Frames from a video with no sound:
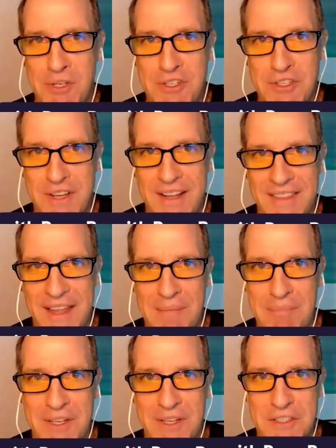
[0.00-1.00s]
I can
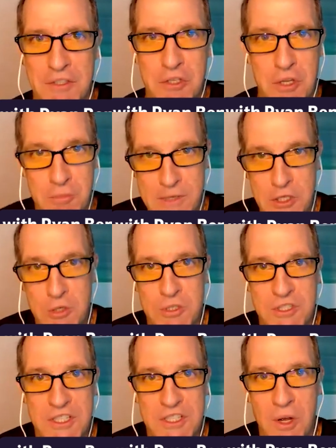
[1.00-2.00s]
appreciate that because
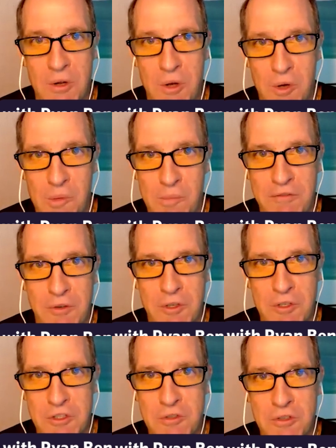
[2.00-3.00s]
you were COO
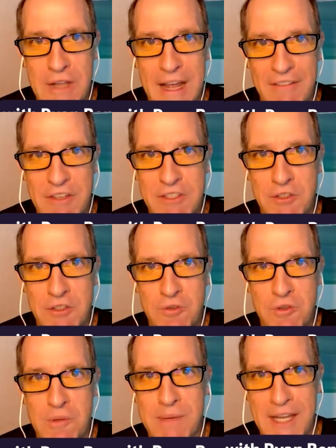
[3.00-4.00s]
before, so you
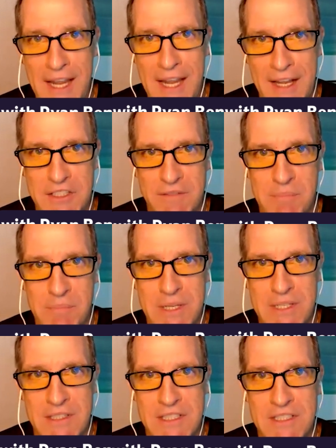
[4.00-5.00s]
obviously knew the mechanics
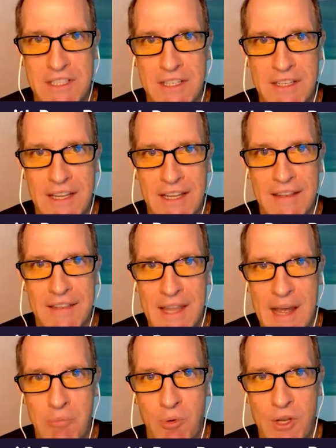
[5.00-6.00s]
of the business and
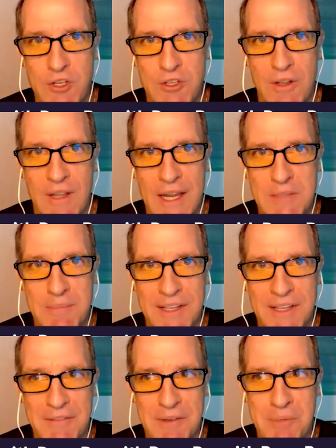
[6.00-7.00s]
the operational
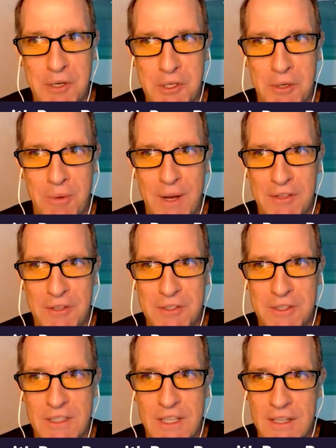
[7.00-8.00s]
aspect of it. But you're
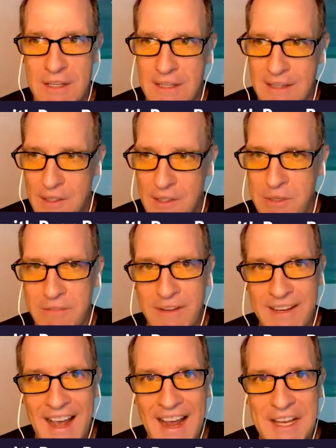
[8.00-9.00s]
right, there's a
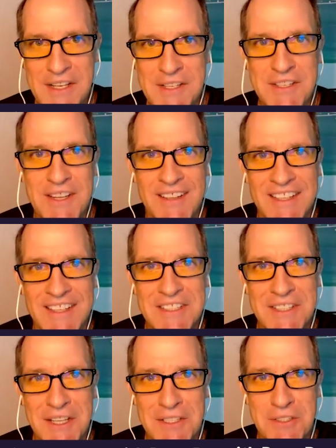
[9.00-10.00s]
little bit of a heightened
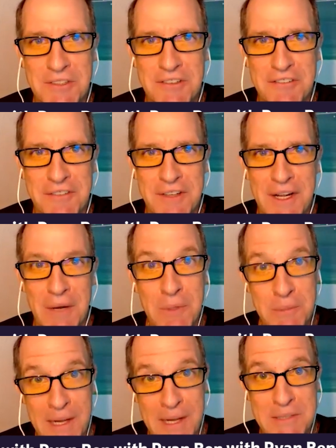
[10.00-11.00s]
sense of
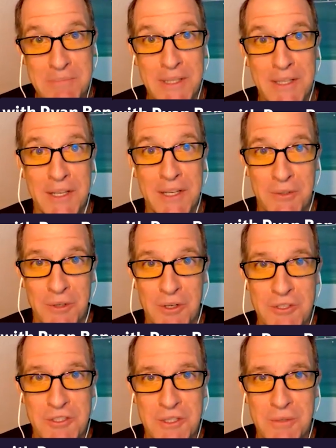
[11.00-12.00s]

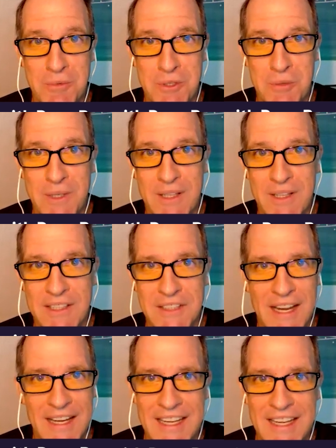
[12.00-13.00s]
responsibility or urgency when you
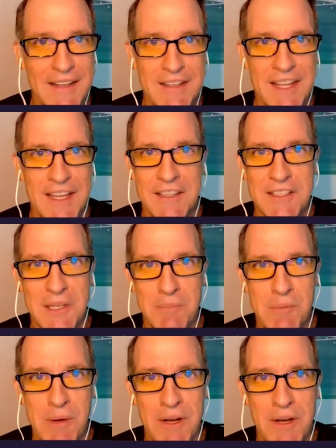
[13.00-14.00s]
realize I can't take
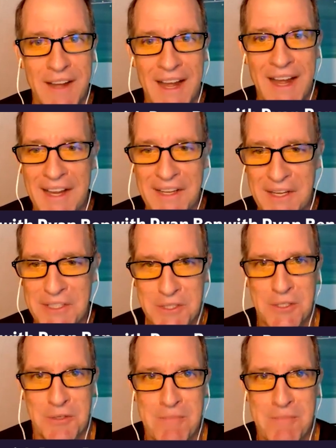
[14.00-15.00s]
this up above.
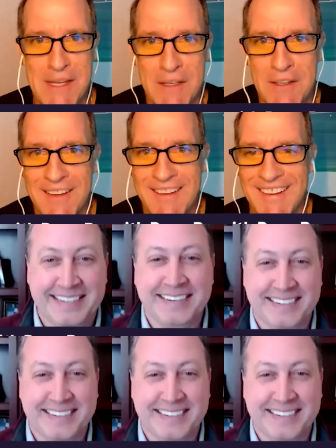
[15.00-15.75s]
It's me.